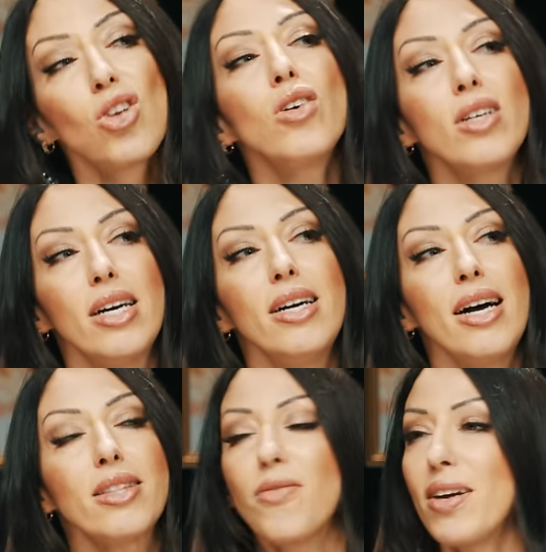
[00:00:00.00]
longer
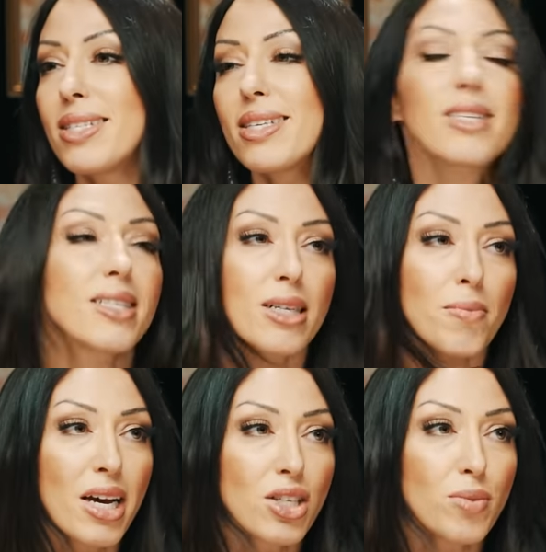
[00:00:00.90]
at the faces that didn't
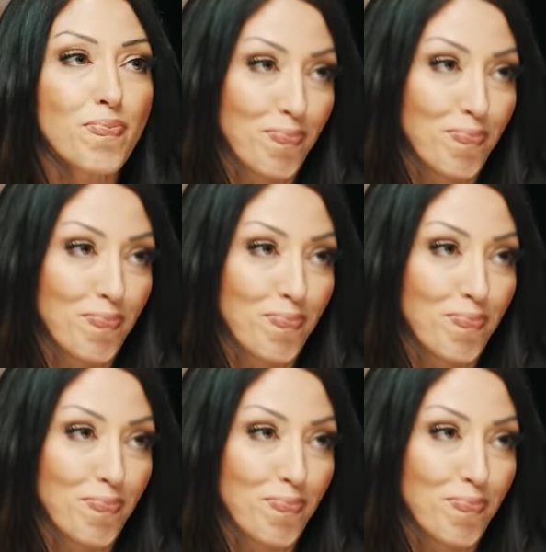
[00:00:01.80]
match.